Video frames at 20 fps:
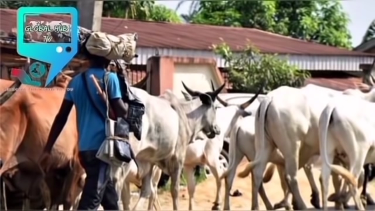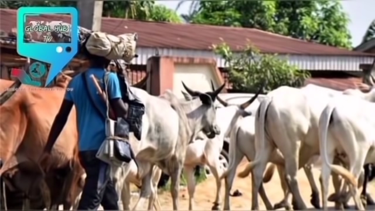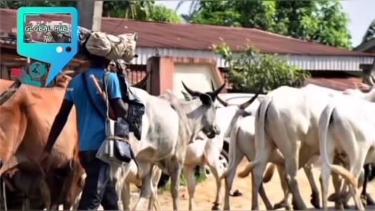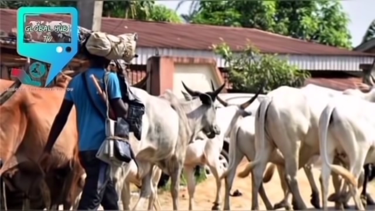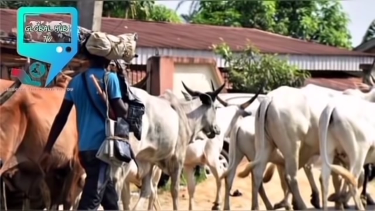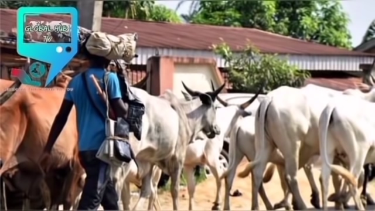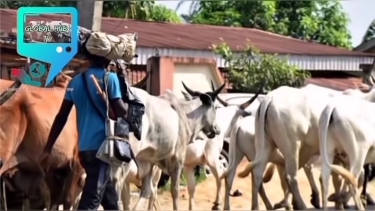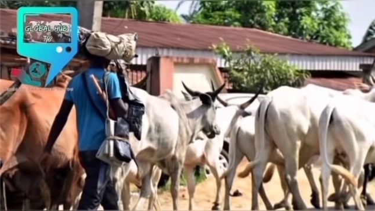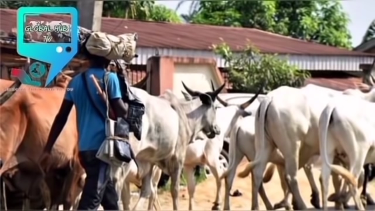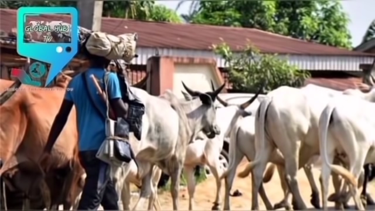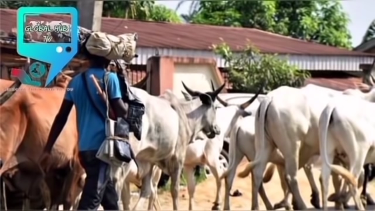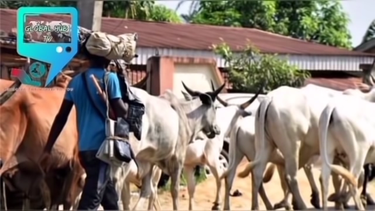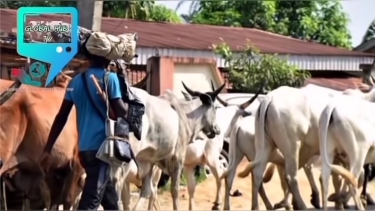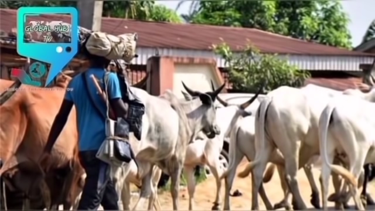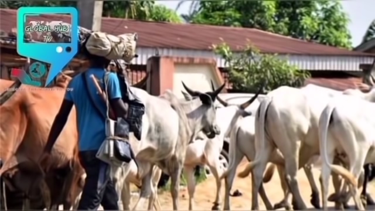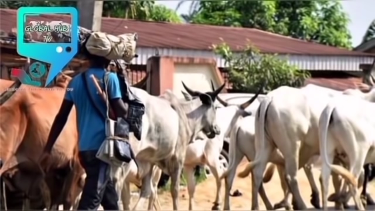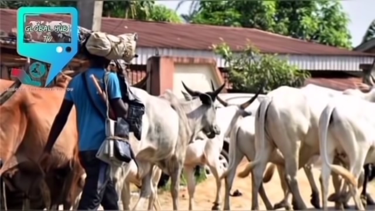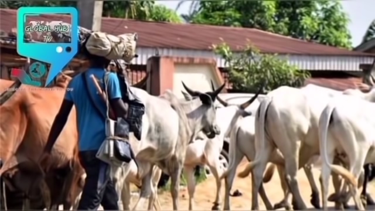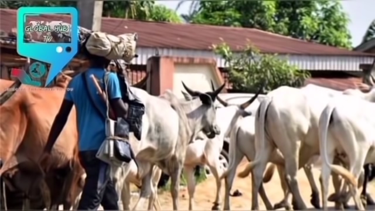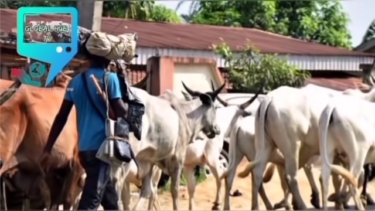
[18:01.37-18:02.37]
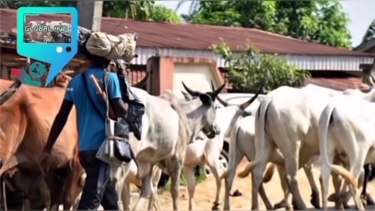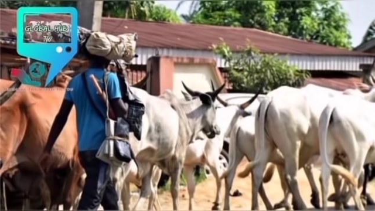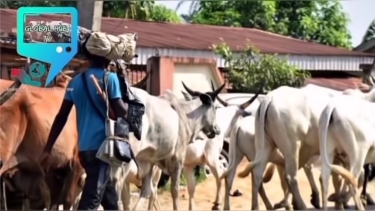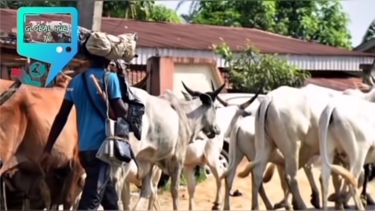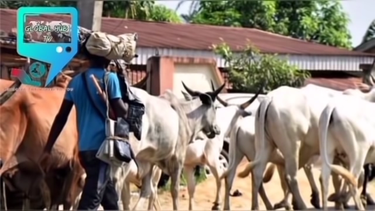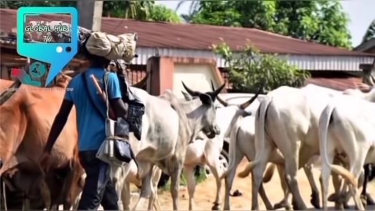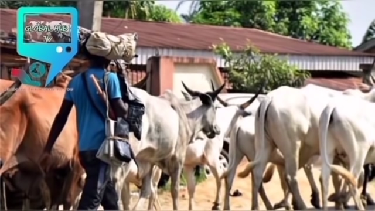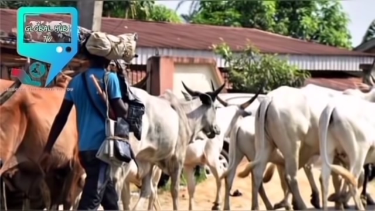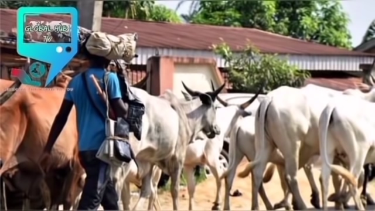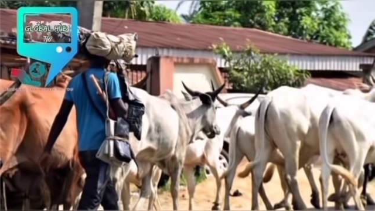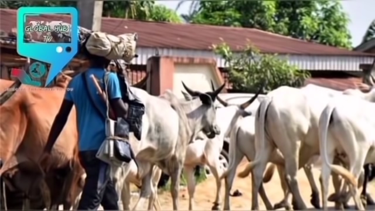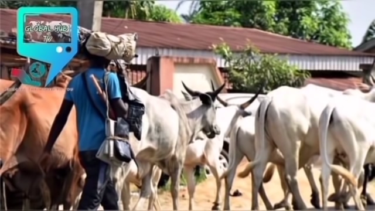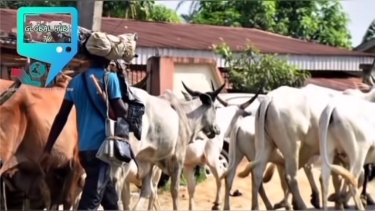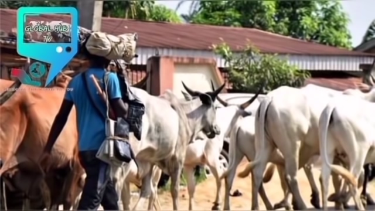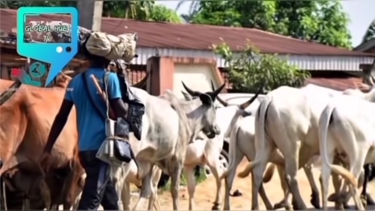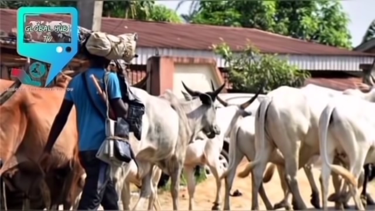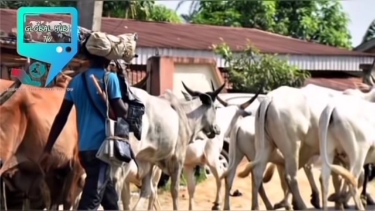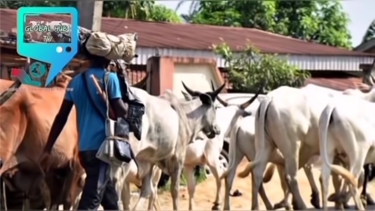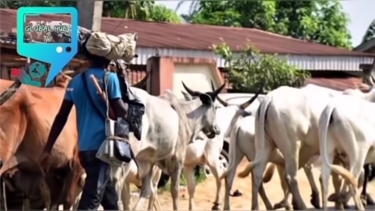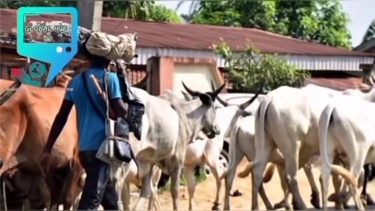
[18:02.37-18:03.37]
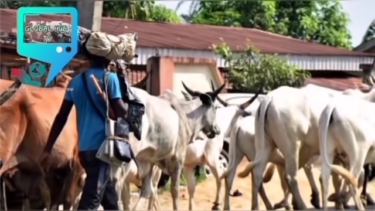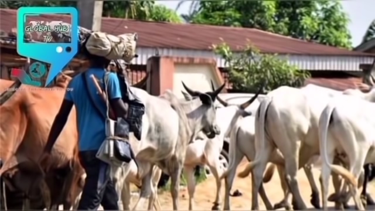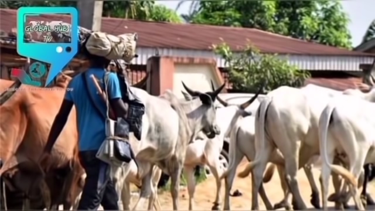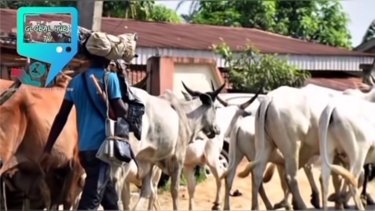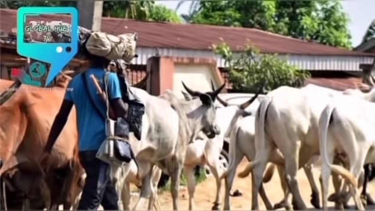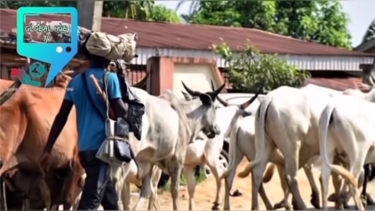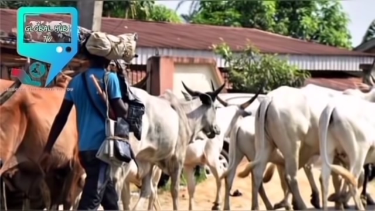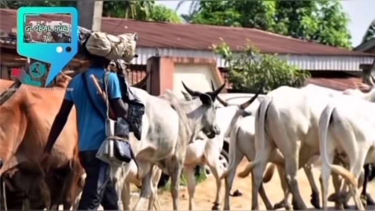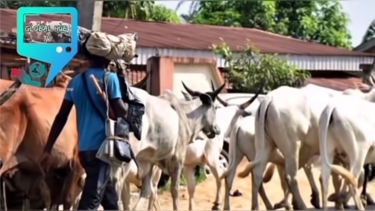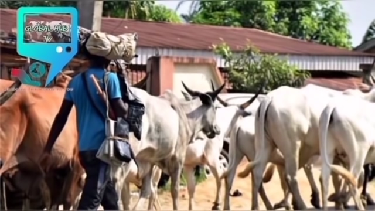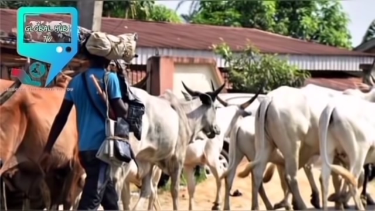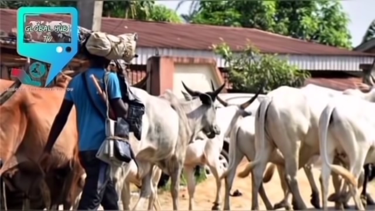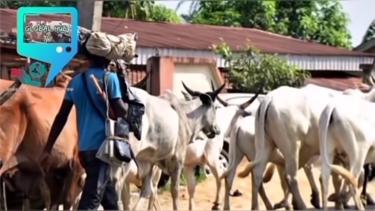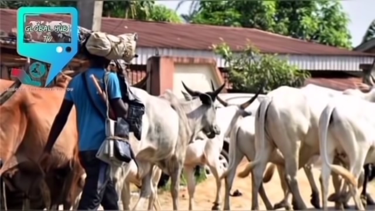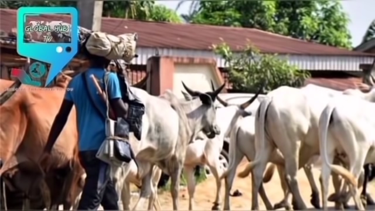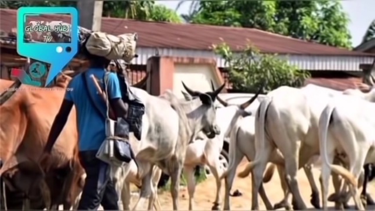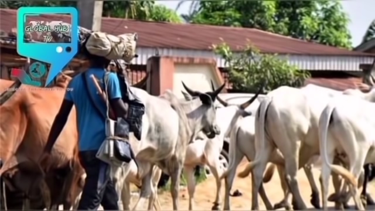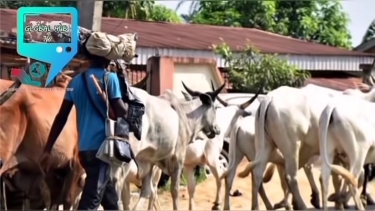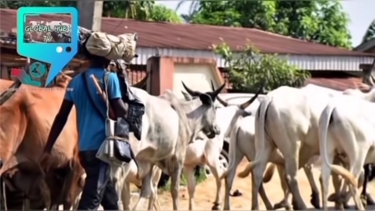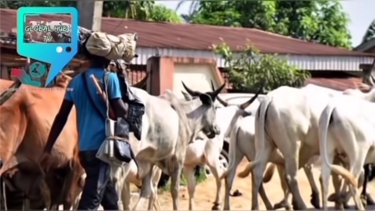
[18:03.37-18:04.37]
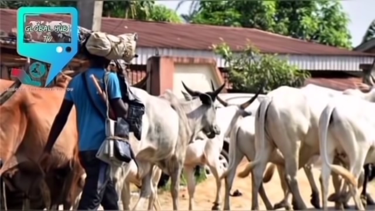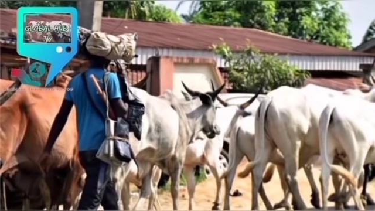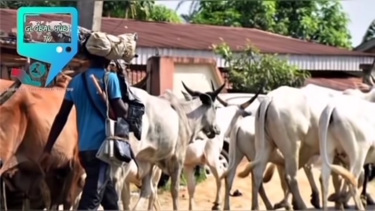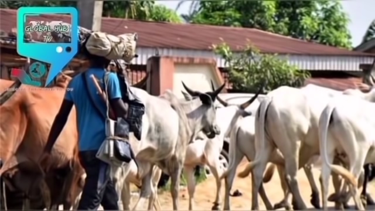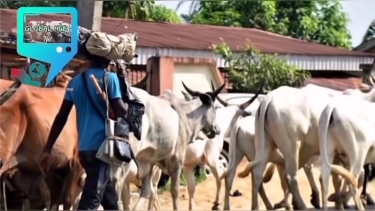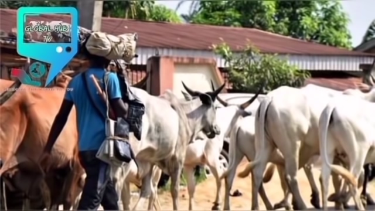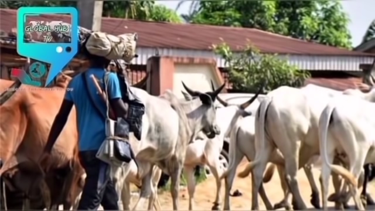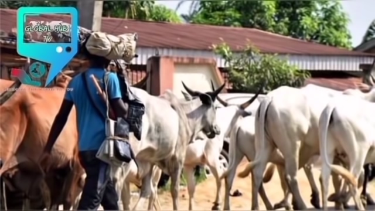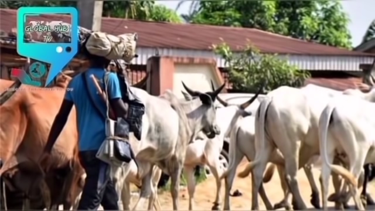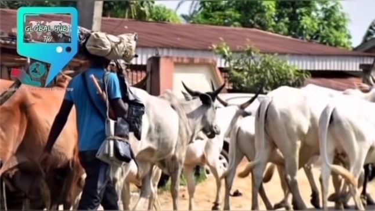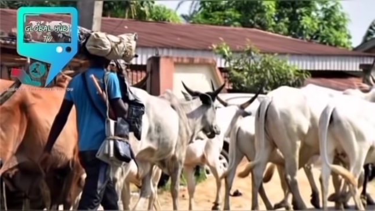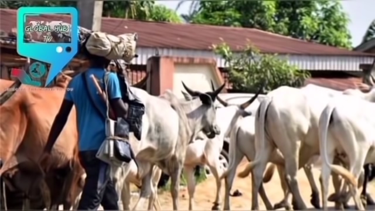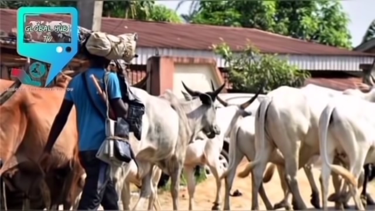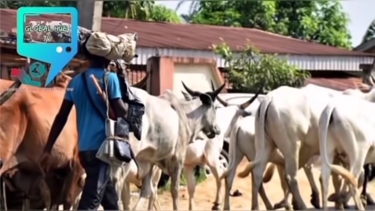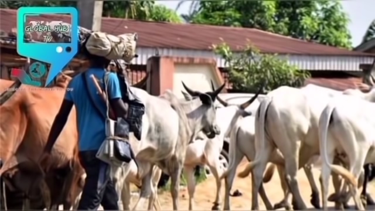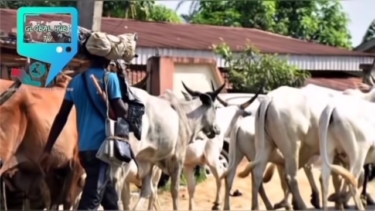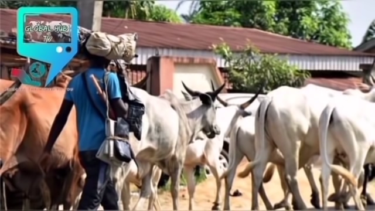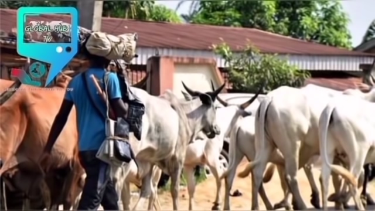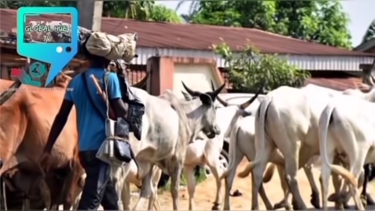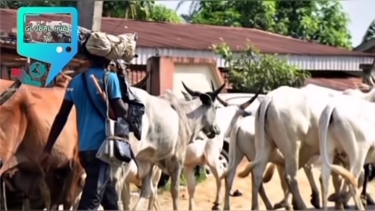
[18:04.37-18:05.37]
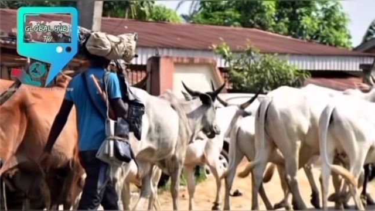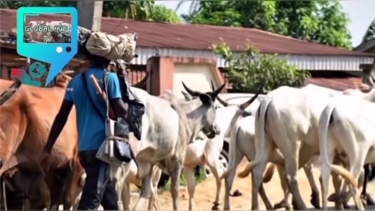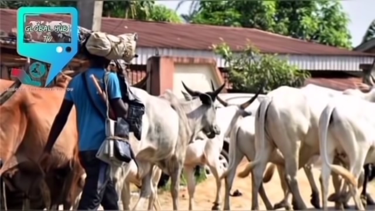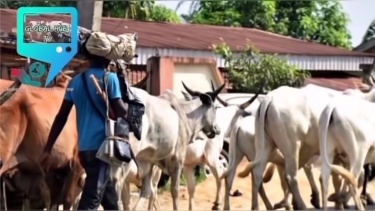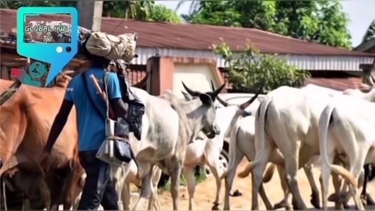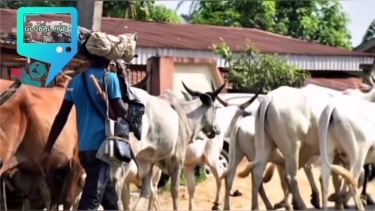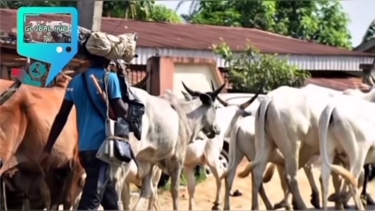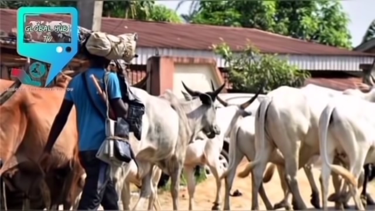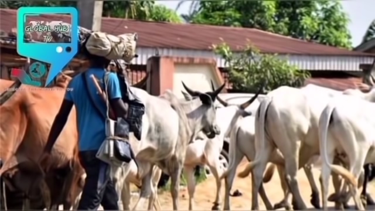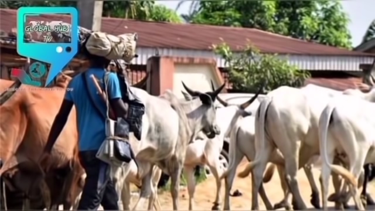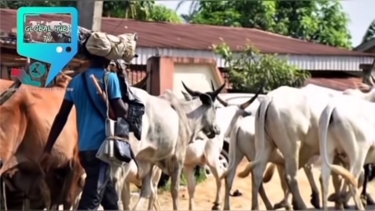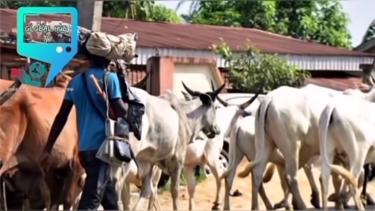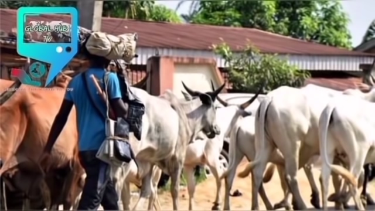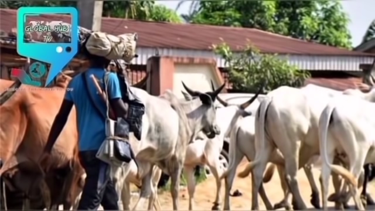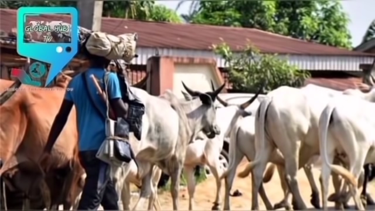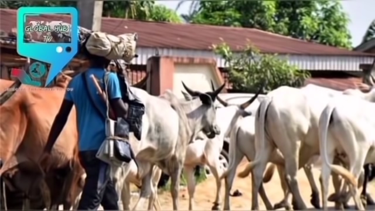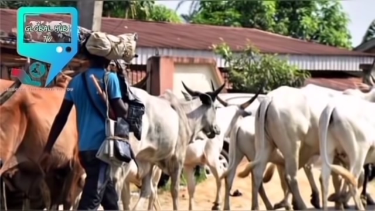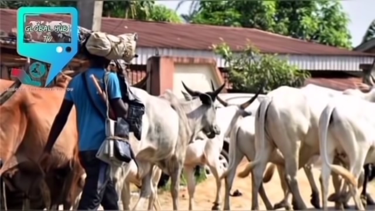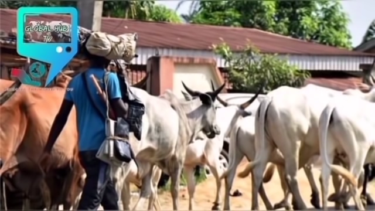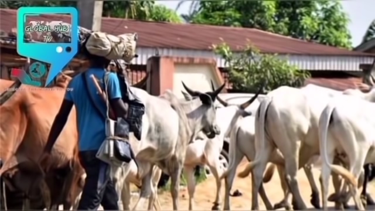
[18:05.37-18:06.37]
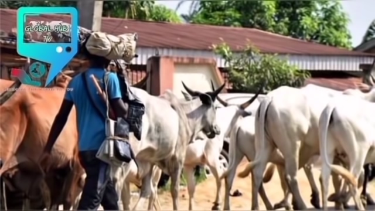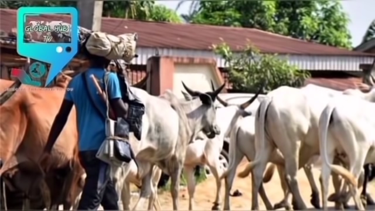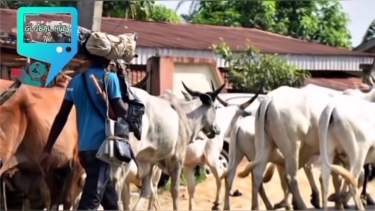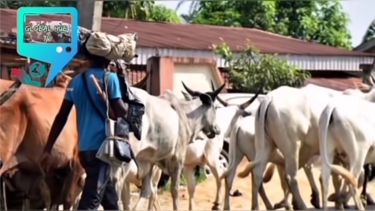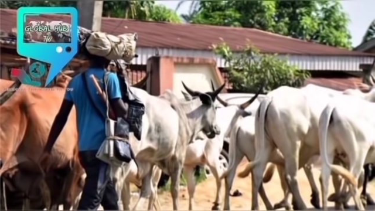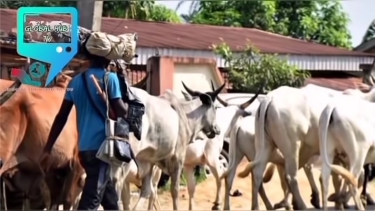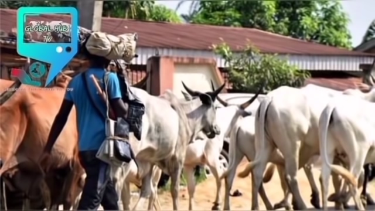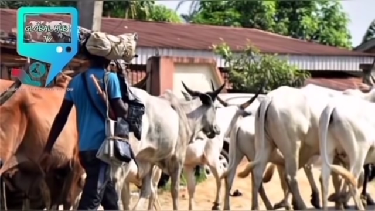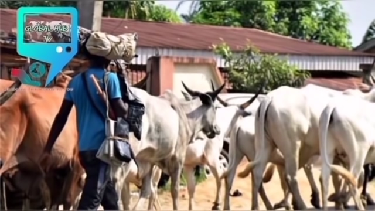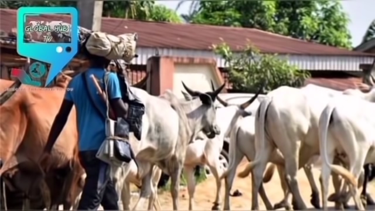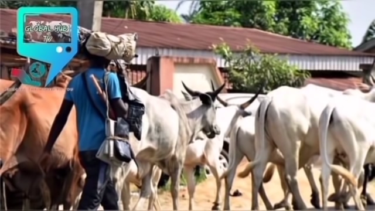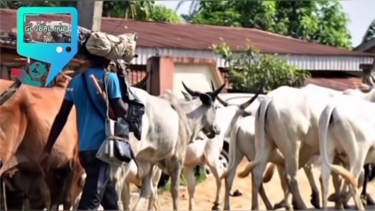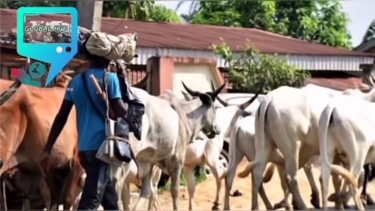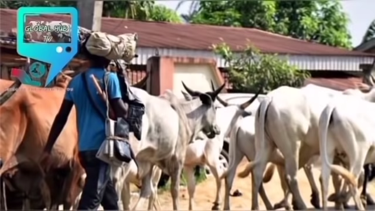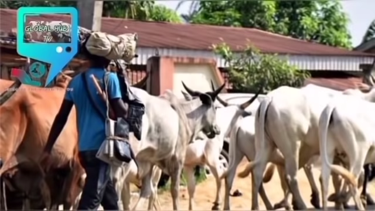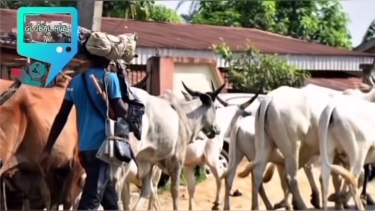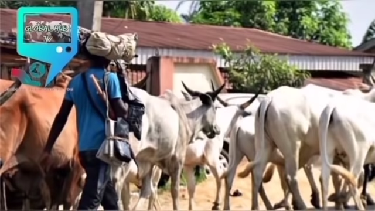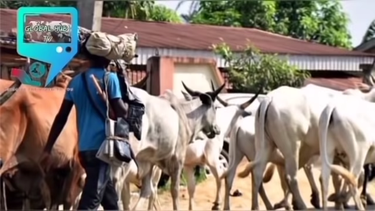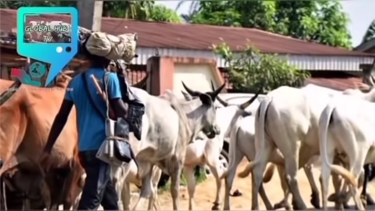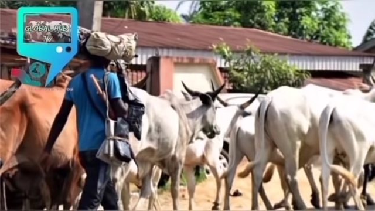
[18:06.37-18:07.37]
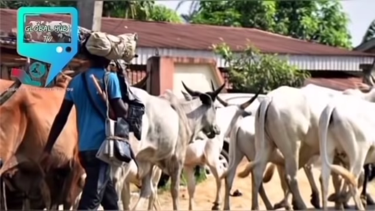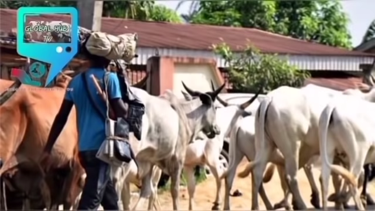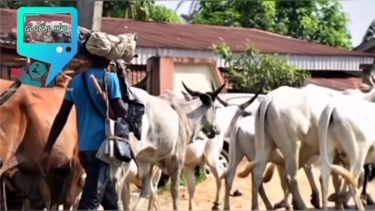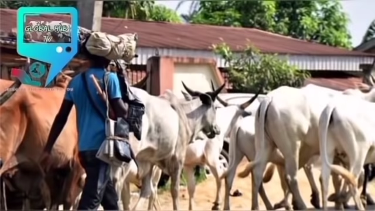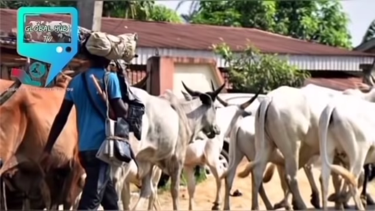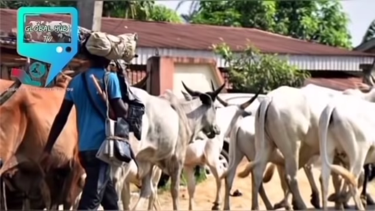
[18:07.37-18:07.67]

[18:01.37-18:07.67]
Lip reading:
[unreadable: no face in view]